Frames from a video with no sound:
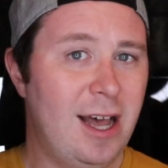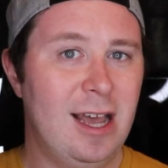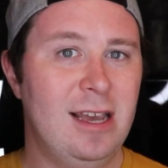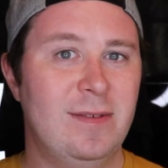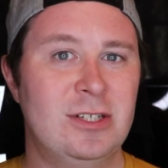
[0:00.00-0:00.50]

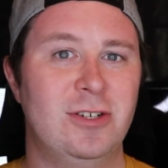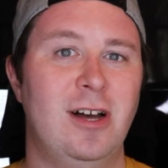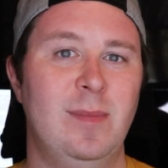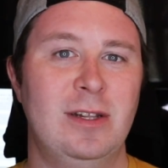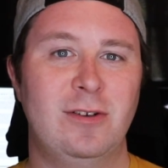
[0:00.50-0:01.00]
I have a
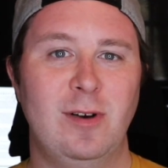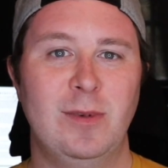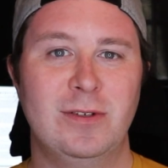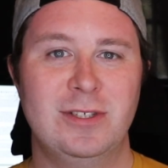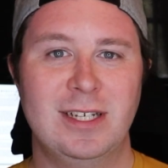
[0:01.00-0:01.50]
job in
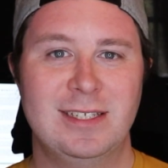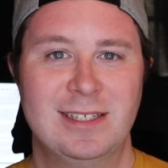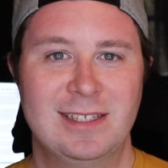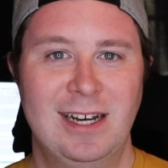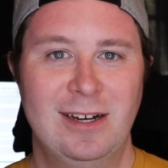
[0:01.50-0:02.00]
criminal
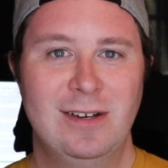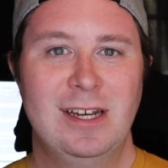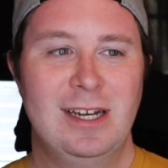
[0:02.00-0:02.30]
justice now.